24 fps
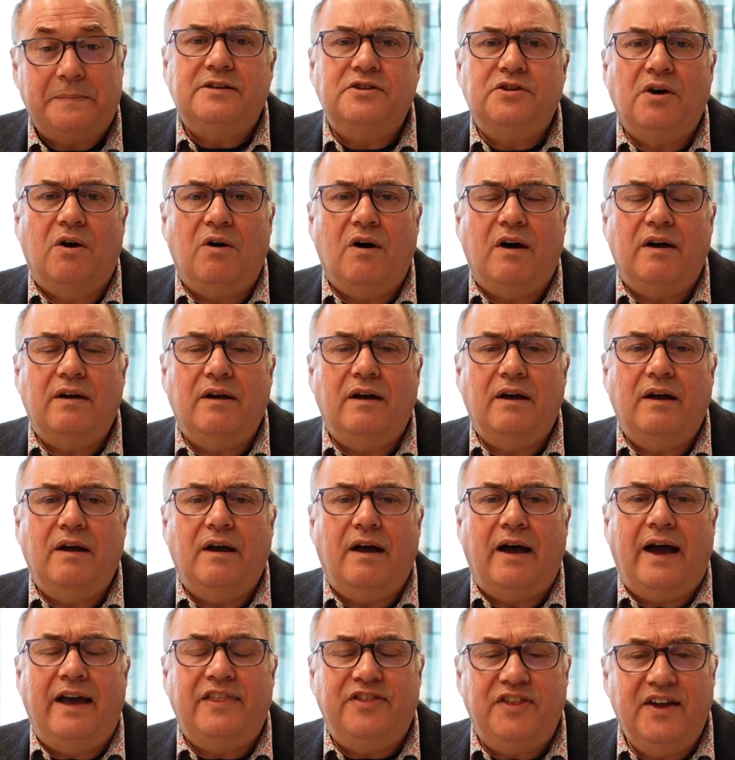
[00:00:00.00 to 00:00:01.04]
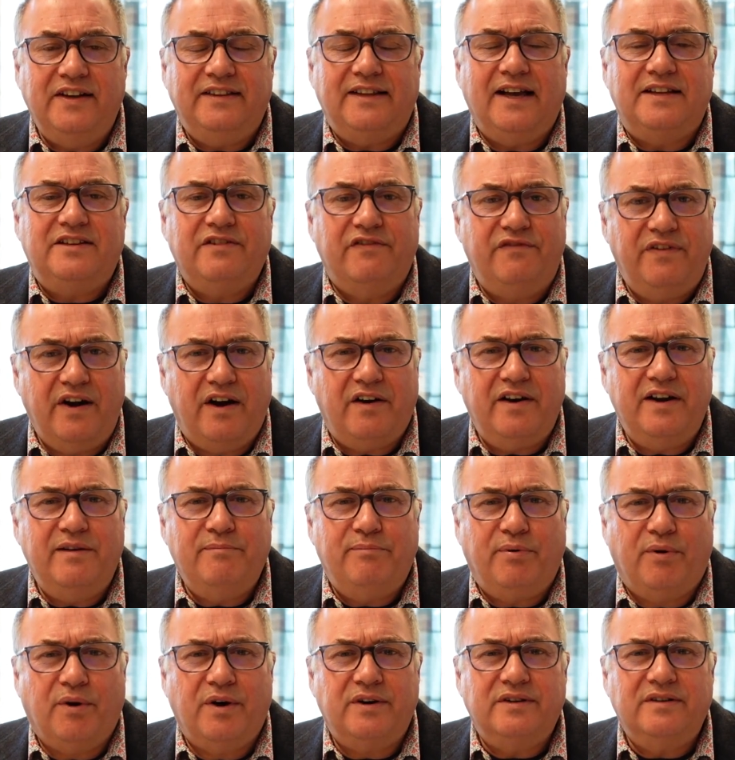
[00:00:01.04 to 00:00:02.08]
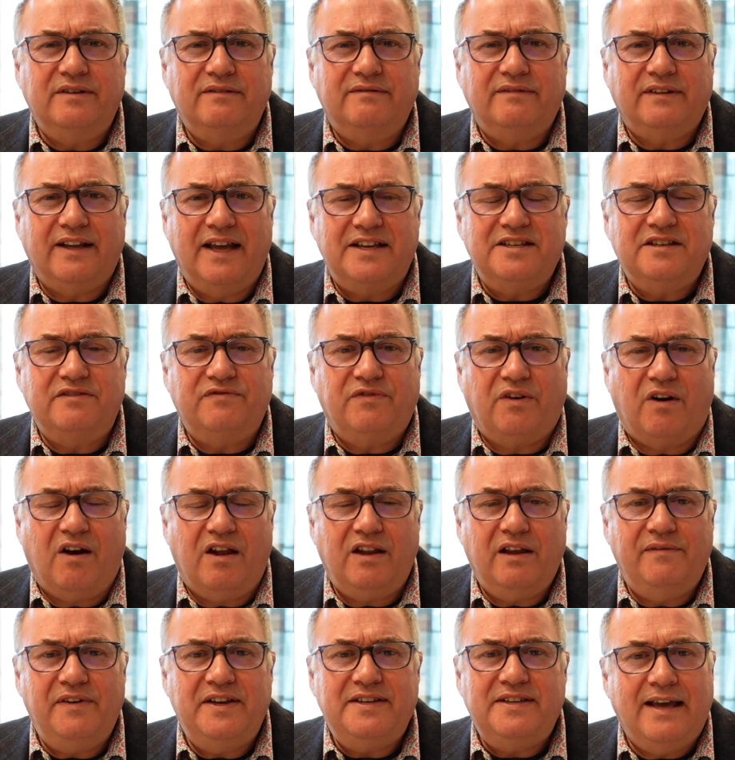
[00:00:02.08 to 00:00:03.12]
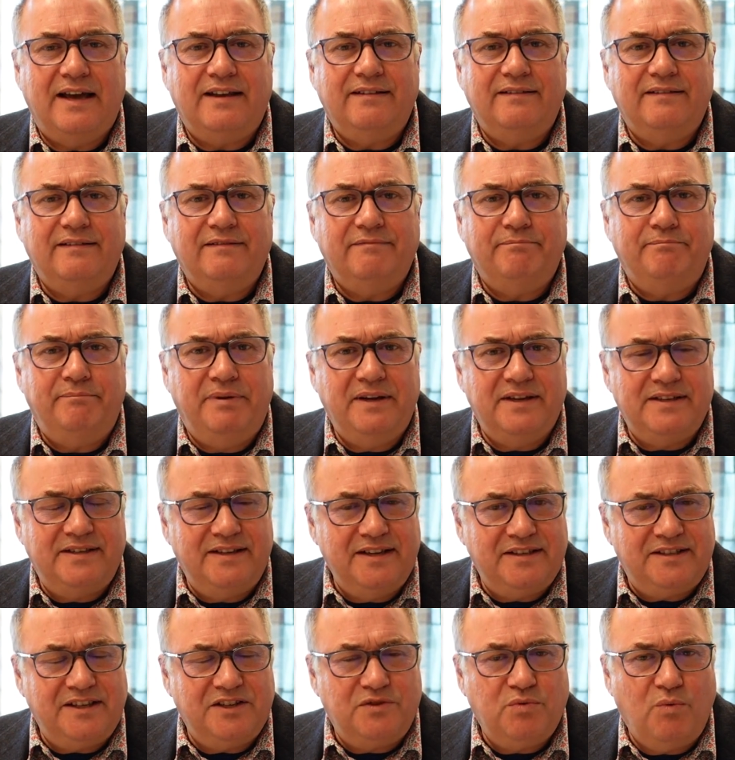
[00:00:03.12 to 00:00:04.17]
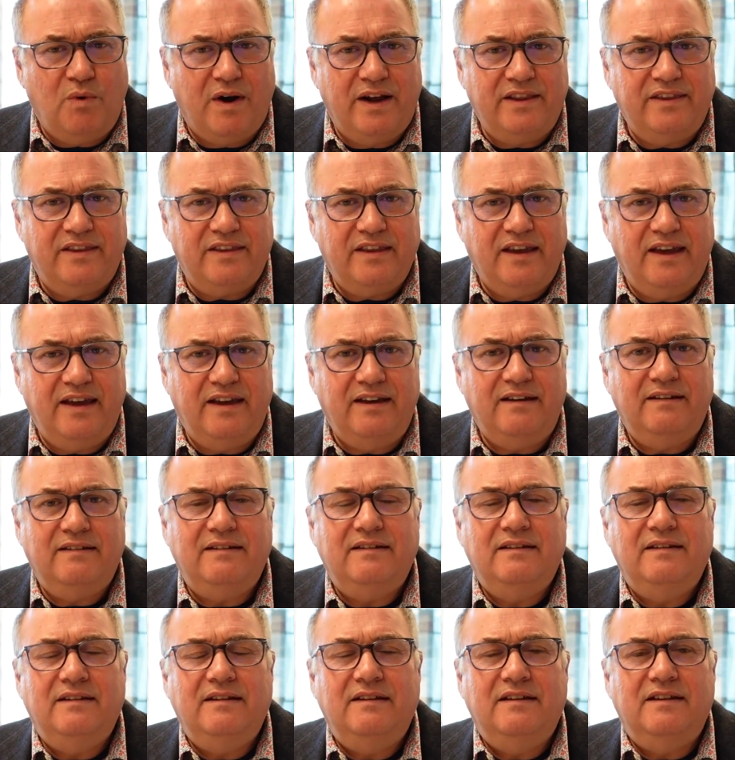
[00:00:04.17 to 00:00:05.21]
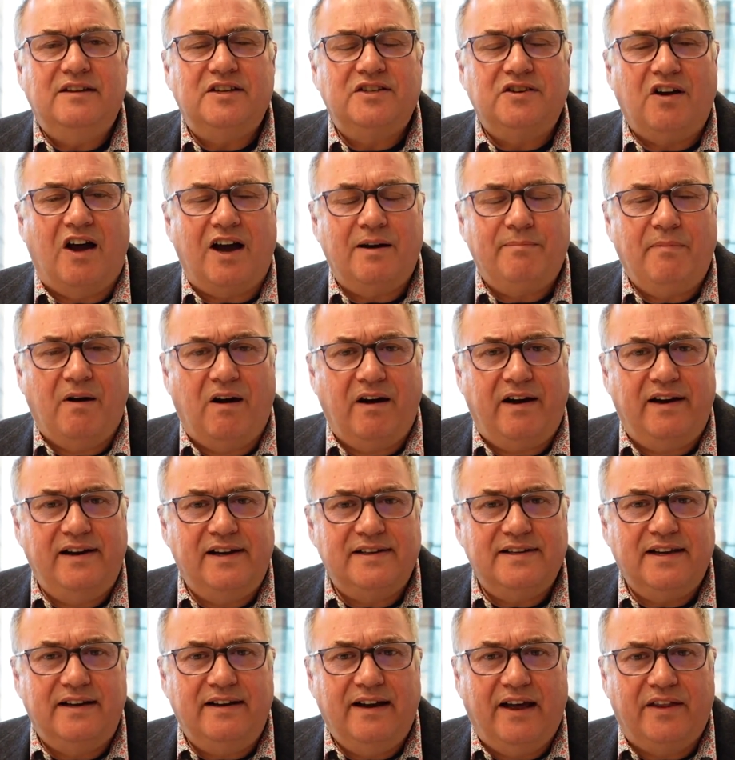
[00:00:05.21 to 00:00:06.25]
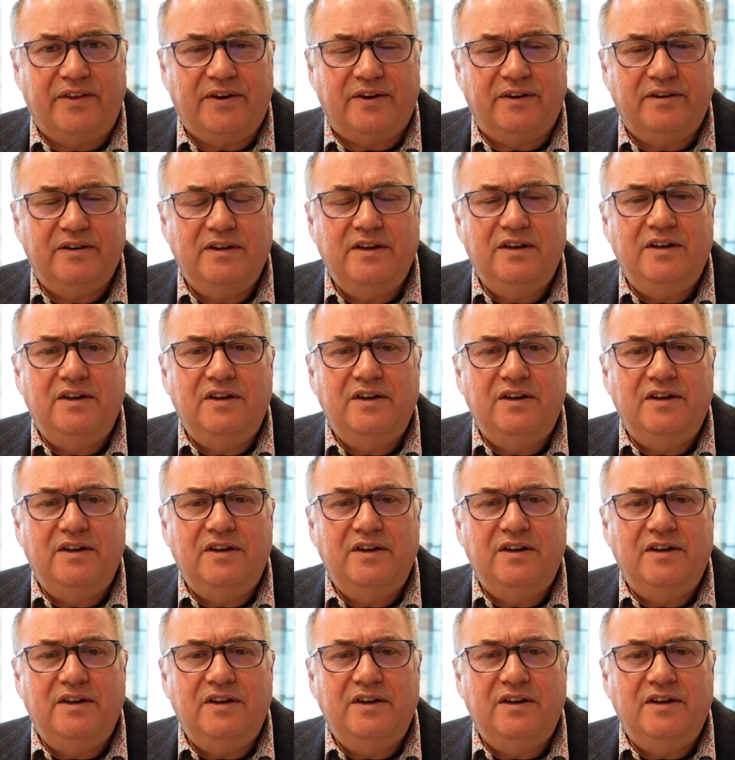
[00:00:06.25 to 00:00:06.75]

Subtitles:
So I think that's a very important lesson for all of us, that business is one thing, stock market is another.